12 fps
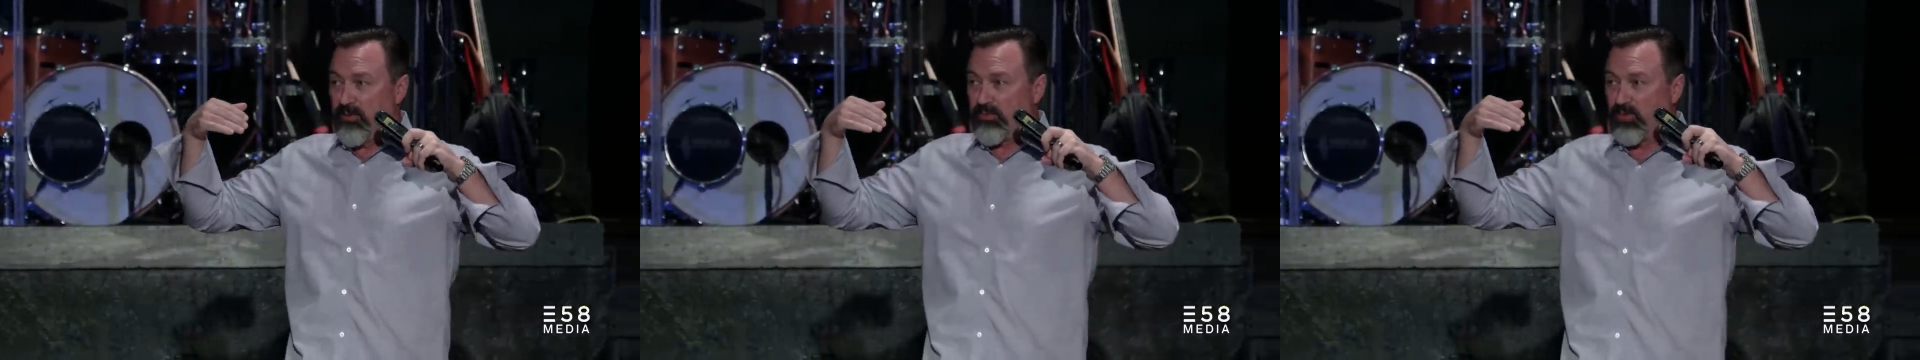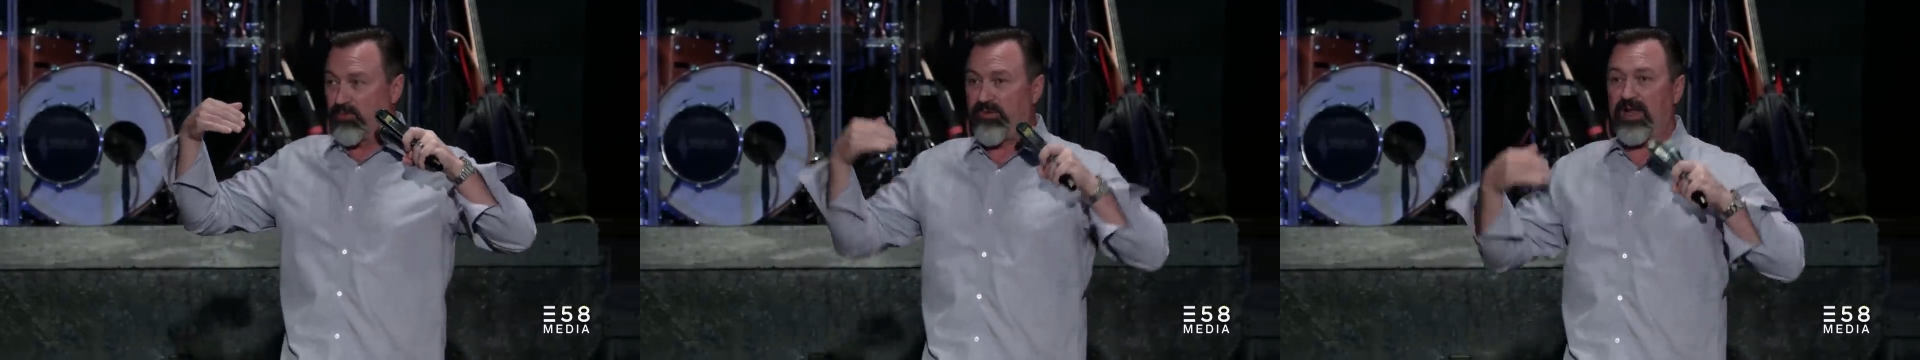
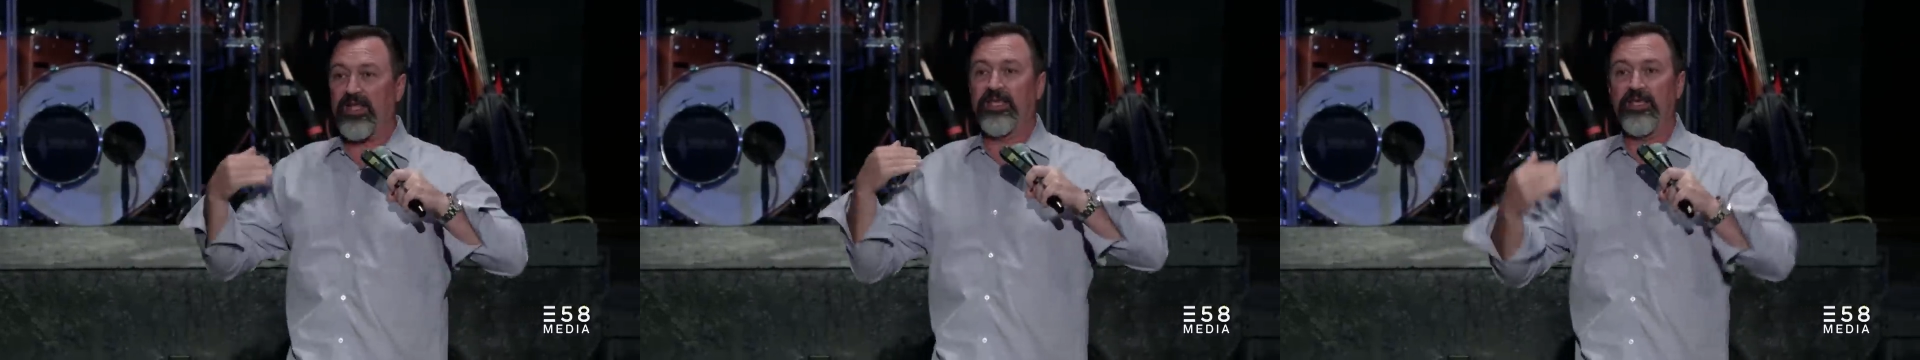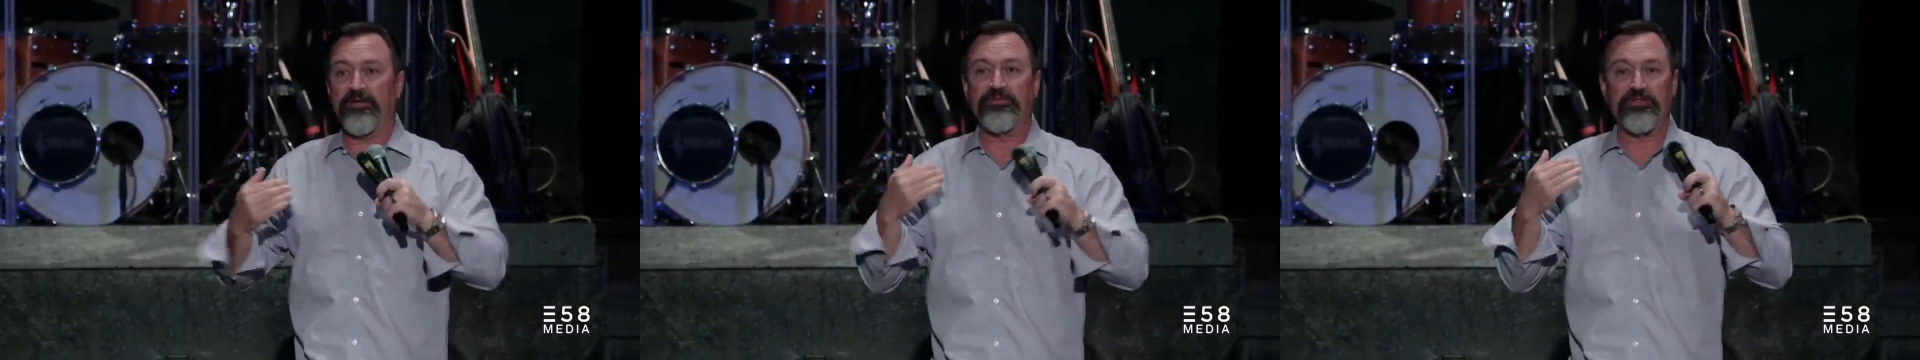prophetic
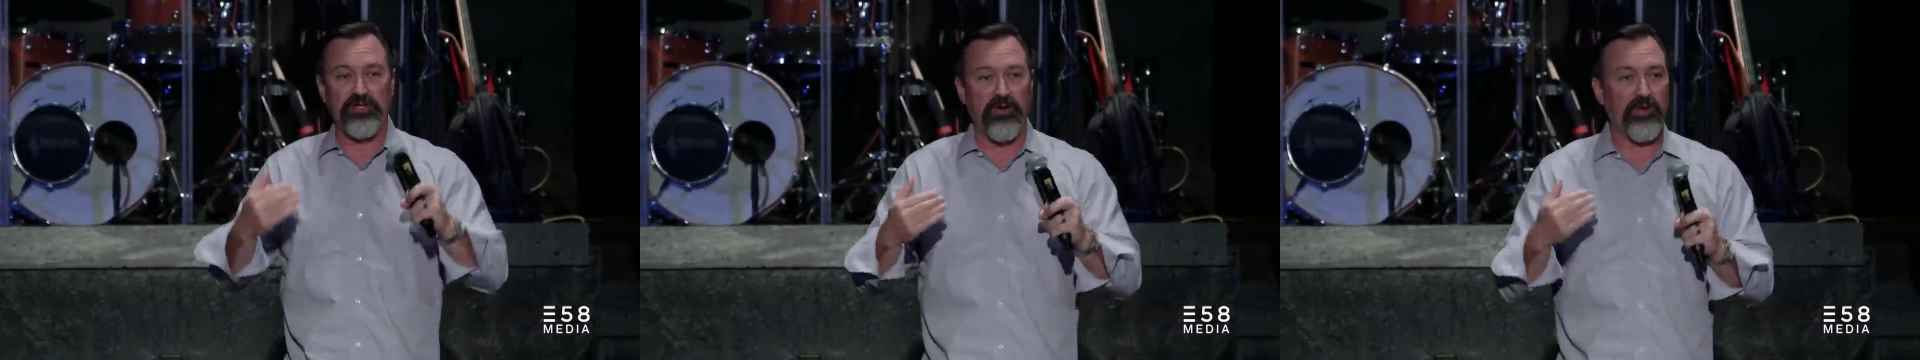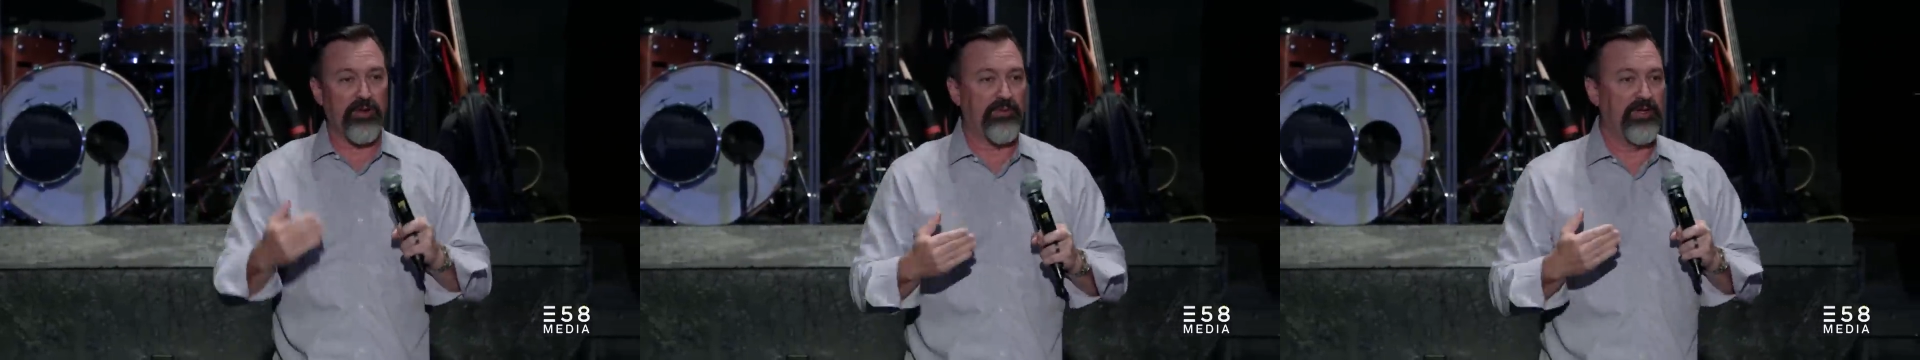gift
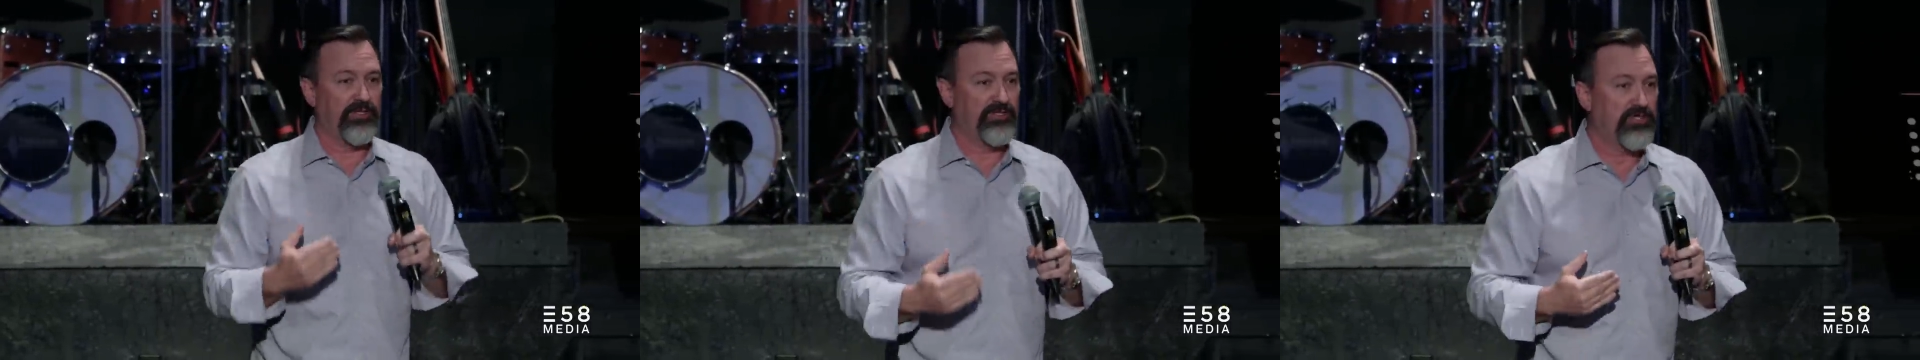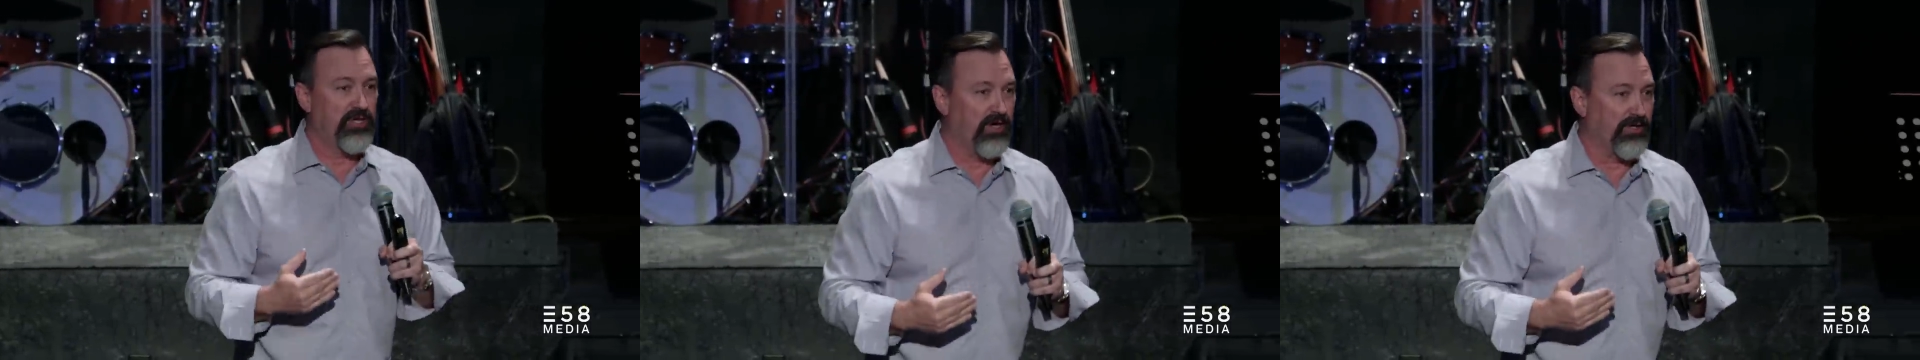showed up in a
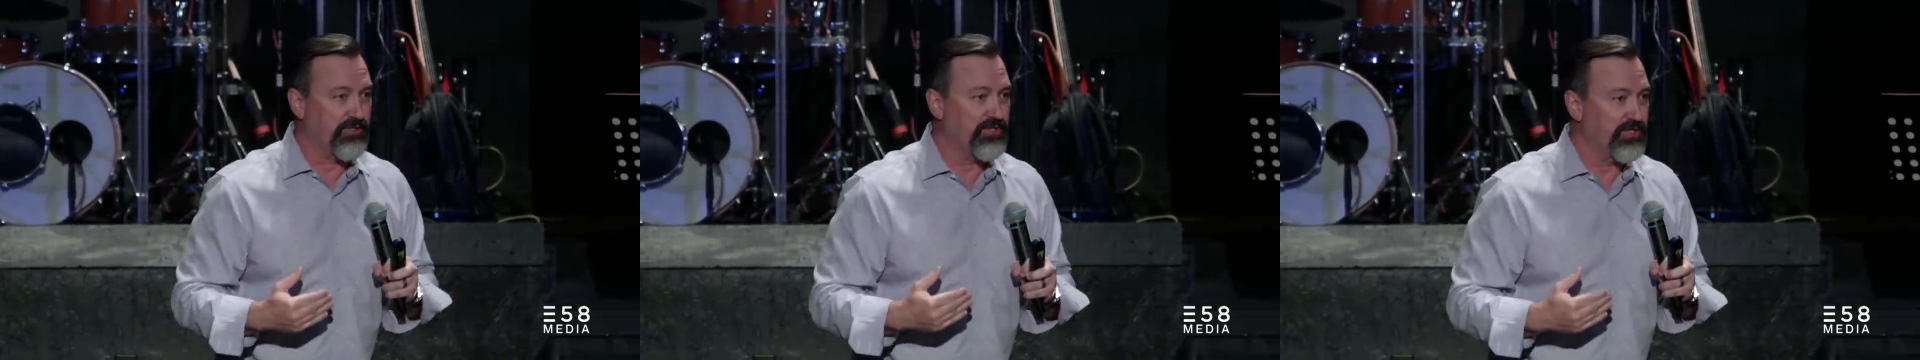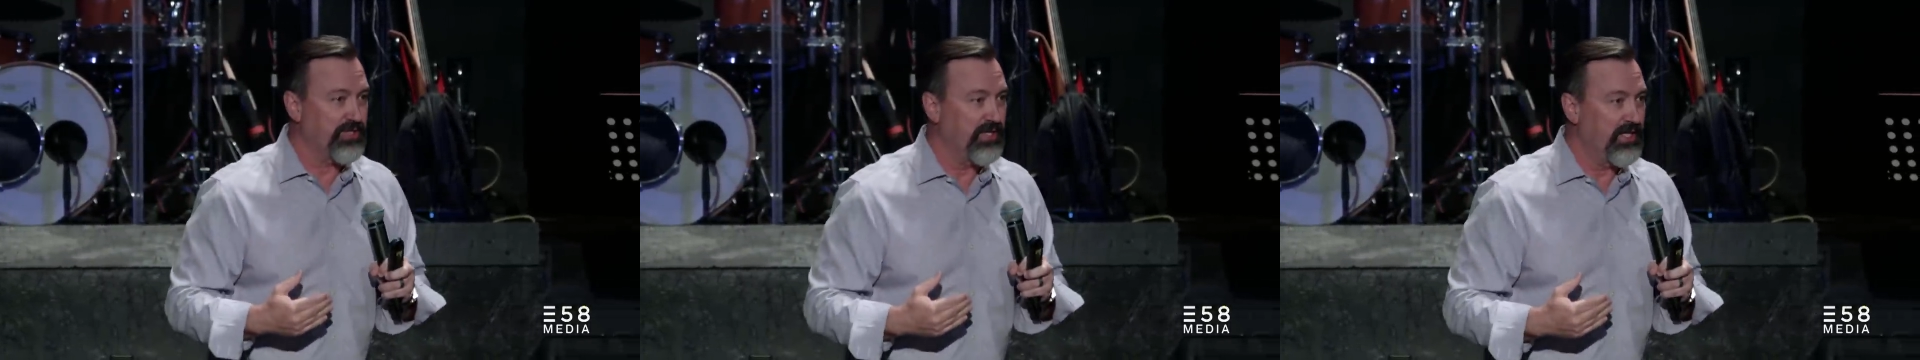
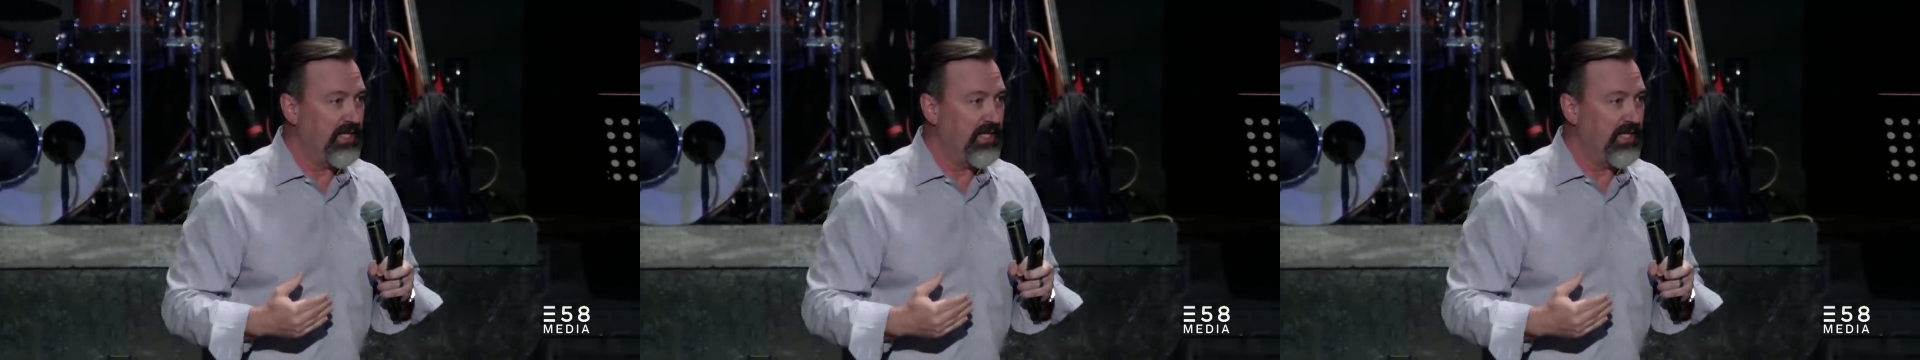church,